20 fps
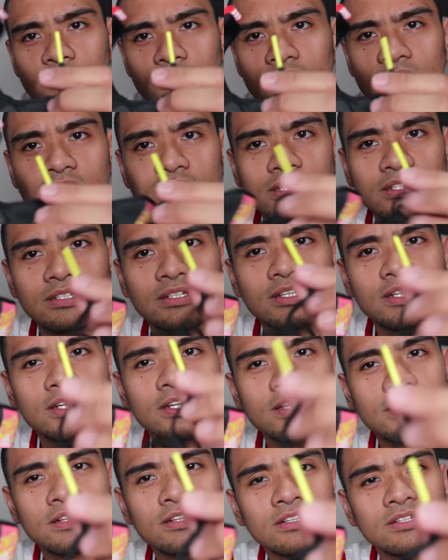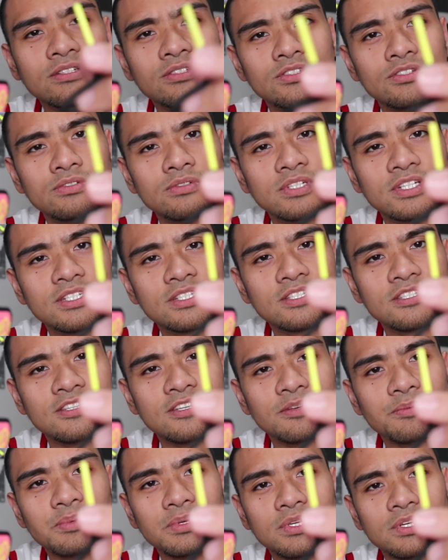green shoelace
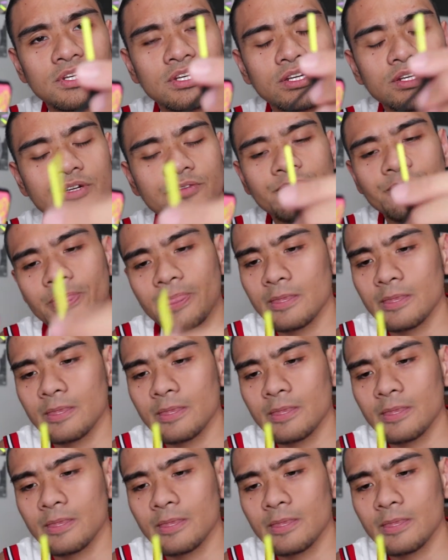tip here.